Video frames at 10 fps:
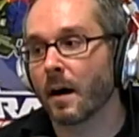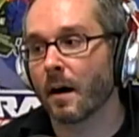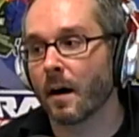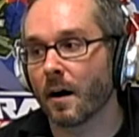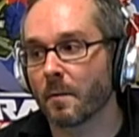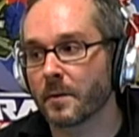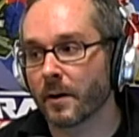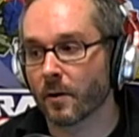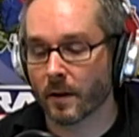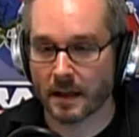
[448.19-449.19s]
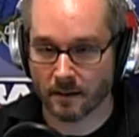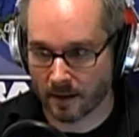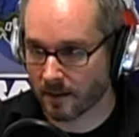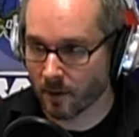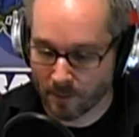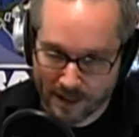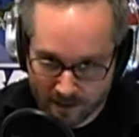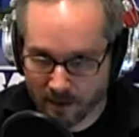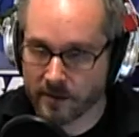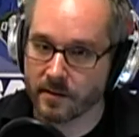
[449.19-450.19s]
You know, like going back
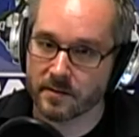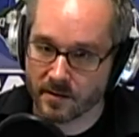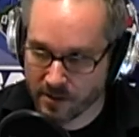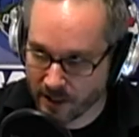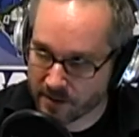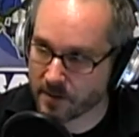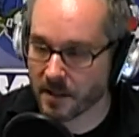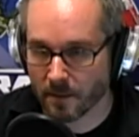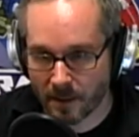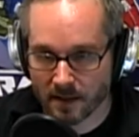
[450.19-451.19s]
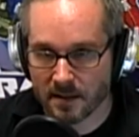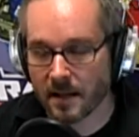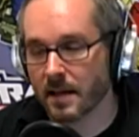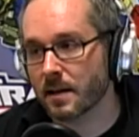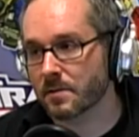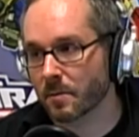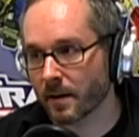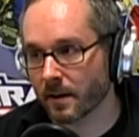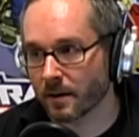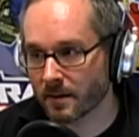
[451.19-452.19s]
to cartoons, the G.I. Joes had the PSAs
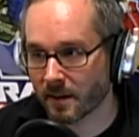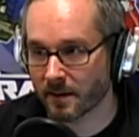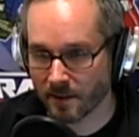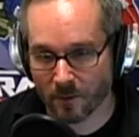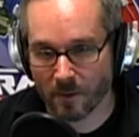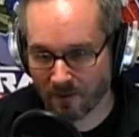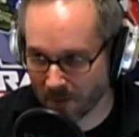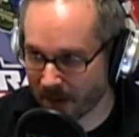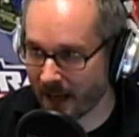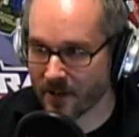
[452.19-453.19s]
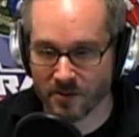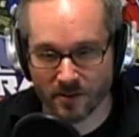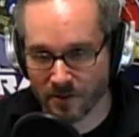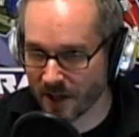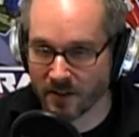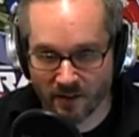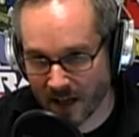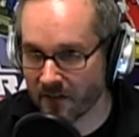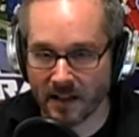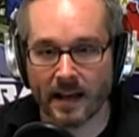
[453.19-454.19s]
where it said, you know, but from the National Child
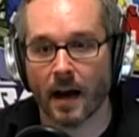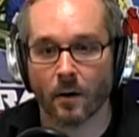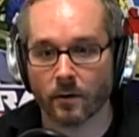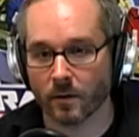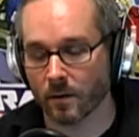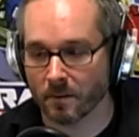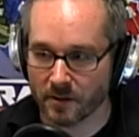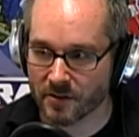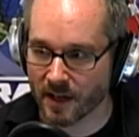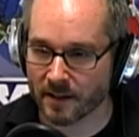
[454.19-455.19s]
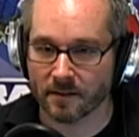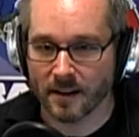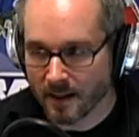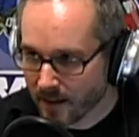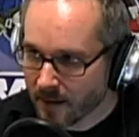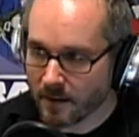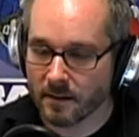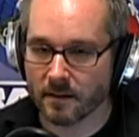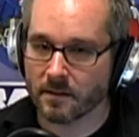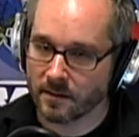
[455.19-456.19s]
Safety Council, which kind of
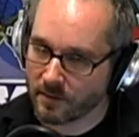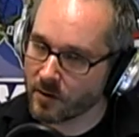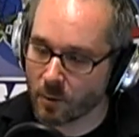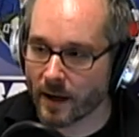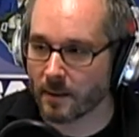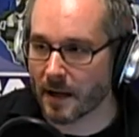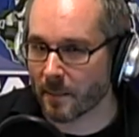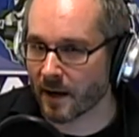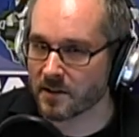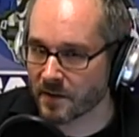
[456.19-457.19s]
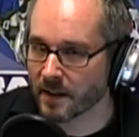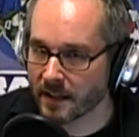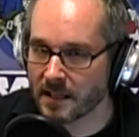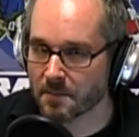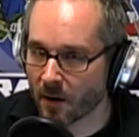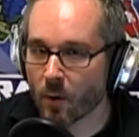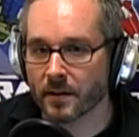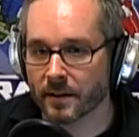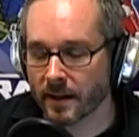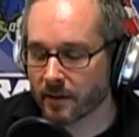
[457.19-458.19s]
is a good way to make parents feel at ease about
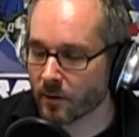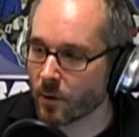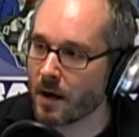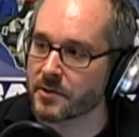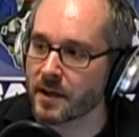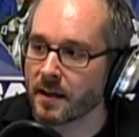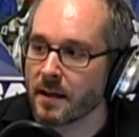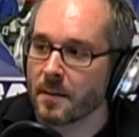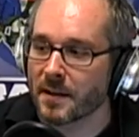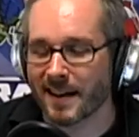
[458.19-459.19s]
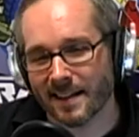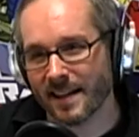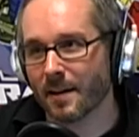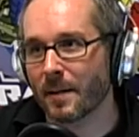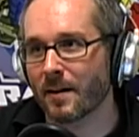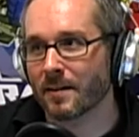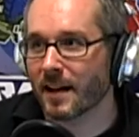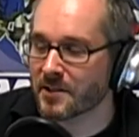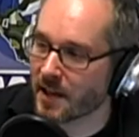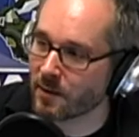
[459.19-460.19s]
what their kids are watching. But then I think about,
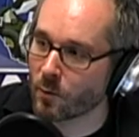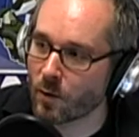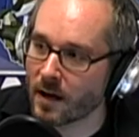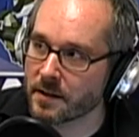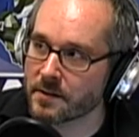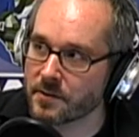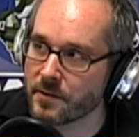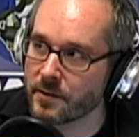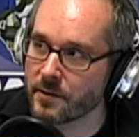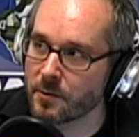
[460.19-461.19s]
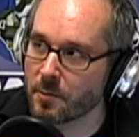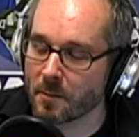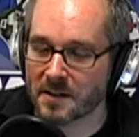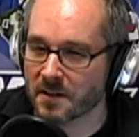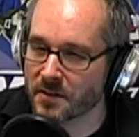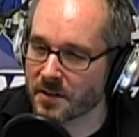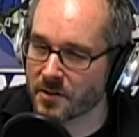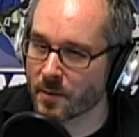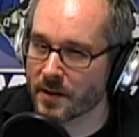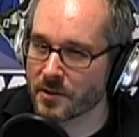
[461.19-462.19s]
gosh, I don't want to put myself in a
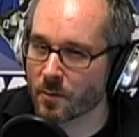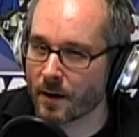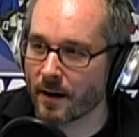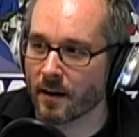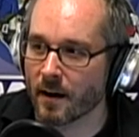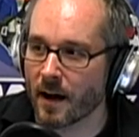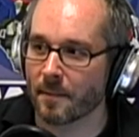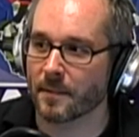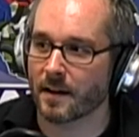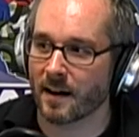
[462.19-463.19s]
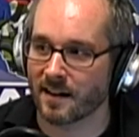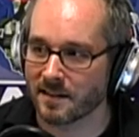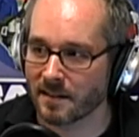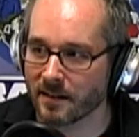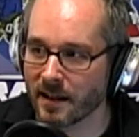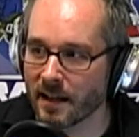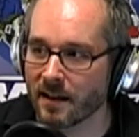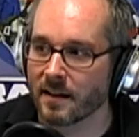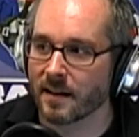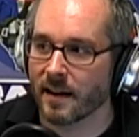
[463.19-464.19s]
situation where I'm
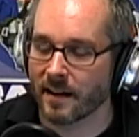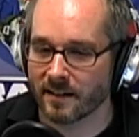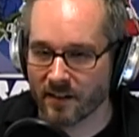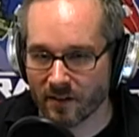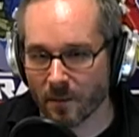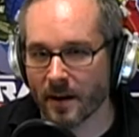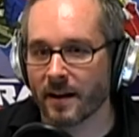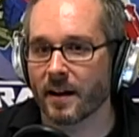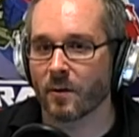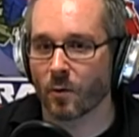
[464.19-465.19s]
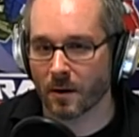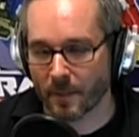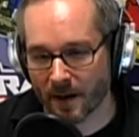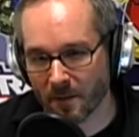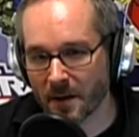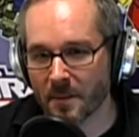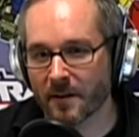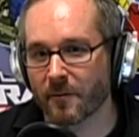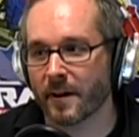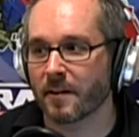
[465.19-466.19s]
constantly anticipating what a parent might
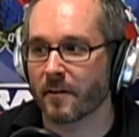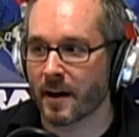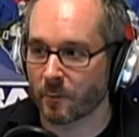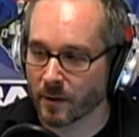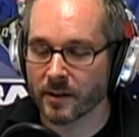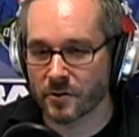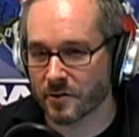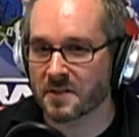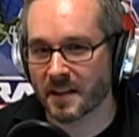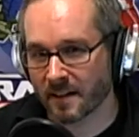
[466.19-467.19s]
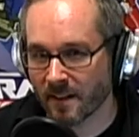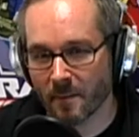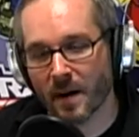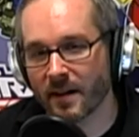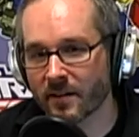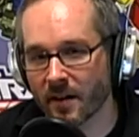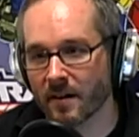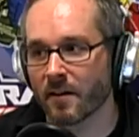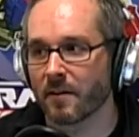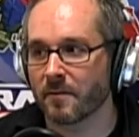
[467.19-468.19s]
be afraid of. I really should just get into that
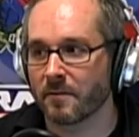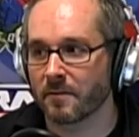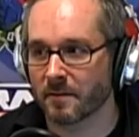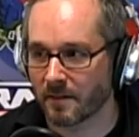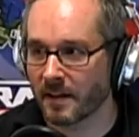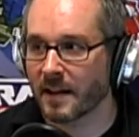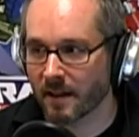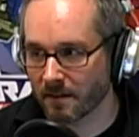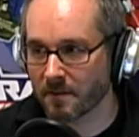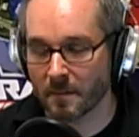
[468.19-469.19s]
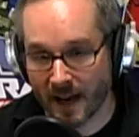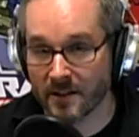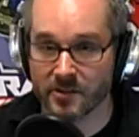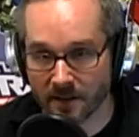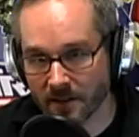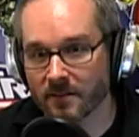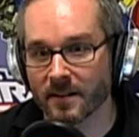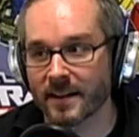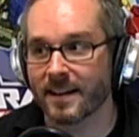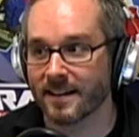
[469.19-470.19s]
mindset of thinking
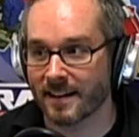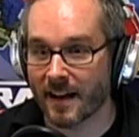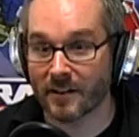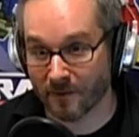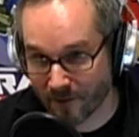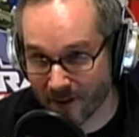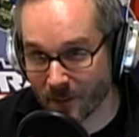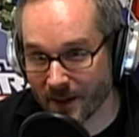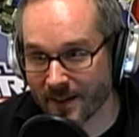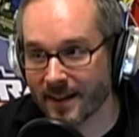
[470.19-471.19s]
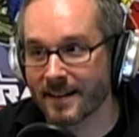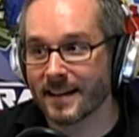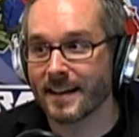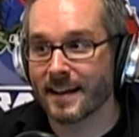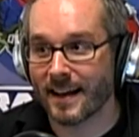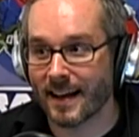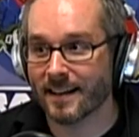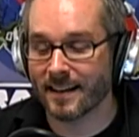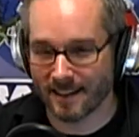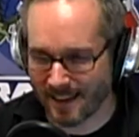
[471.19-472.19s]
imaginatively and having fun with it,
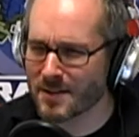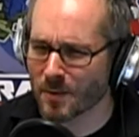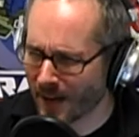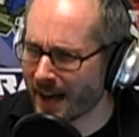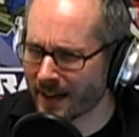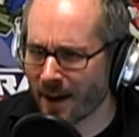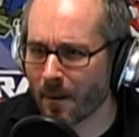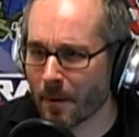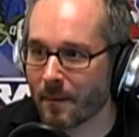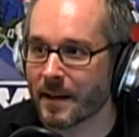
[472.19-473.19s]
and things will line up.